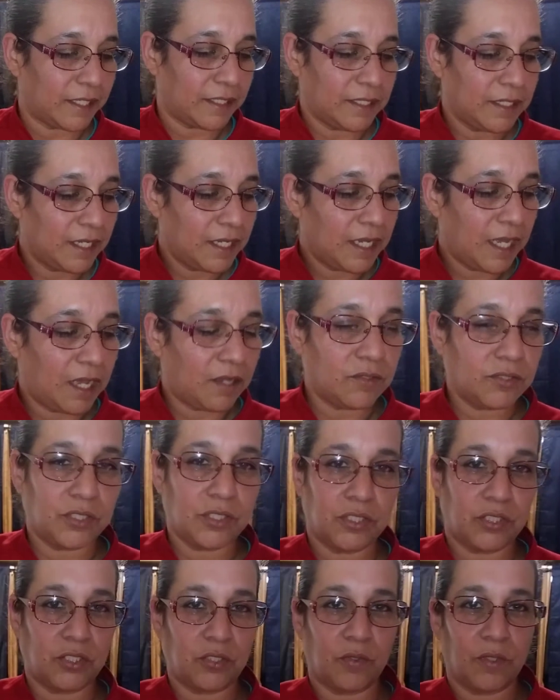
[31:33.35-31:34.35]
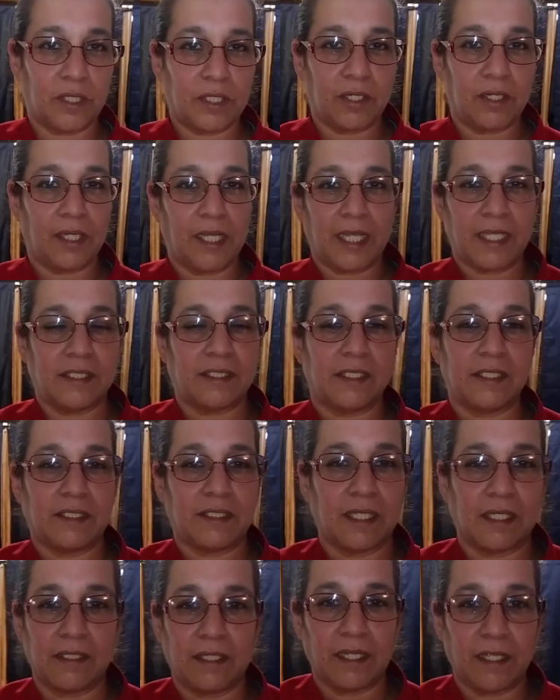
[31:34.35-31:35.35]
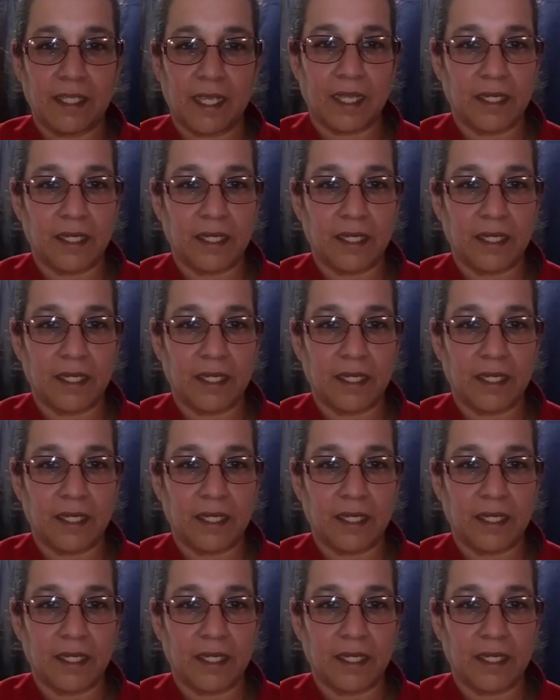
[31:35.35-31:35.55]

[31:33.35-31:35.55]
I was just doing a little lazy Sunday kind of